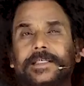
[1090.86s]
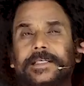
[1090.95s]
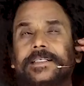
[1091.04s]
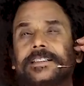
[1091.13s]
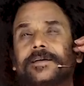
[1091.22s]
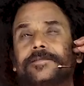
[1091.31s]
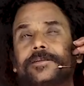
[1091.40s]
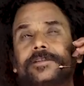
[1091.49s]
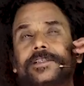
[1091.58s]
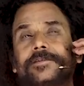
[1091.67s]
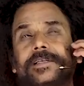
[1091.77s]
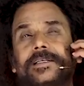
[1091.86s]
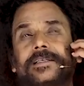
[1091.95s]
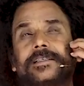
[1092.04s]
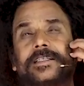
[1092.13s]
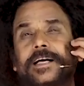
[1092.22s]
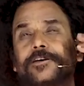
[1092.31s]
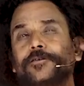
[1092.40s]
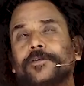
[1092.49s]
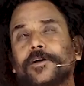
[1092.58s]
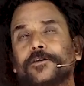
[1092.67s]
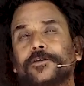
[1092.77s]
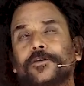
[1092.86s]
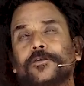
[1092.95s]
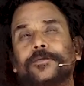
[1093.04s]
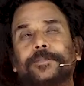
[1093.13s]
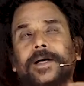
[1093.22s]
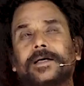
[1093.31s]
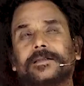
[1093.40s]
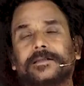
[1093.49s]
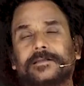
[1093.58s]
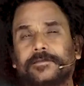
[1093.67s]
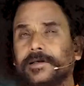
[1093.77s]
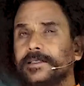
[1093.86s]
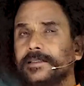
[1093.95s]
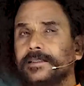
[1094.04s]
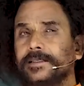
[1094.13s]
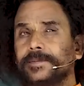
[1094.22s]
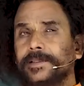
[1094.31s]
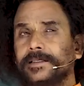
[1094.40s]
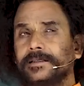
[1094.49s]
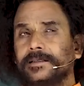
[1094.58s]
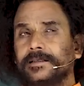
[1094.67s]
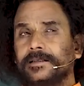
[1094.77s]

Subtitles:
Each of you is unique. Try to follow your own path. What does it mean?